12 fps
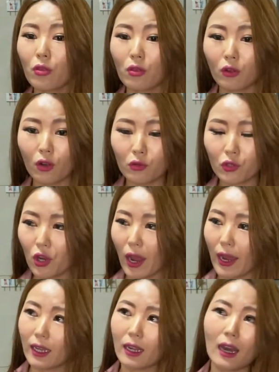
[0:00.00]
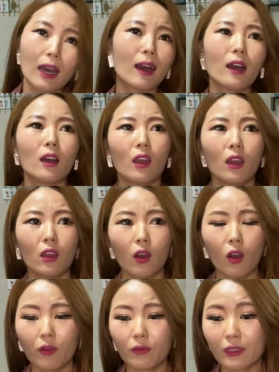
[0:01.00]
through china
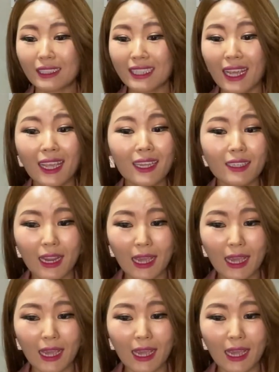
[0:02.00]
over 10